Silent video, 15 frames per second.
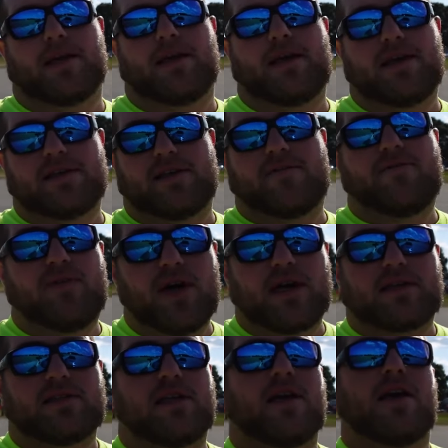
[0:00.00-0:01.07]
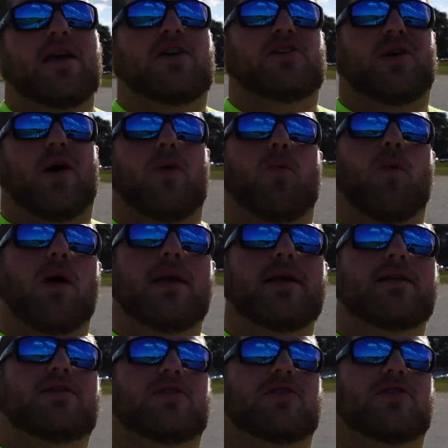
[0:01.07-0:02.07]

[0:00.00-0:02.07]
an easy fix. So I wanted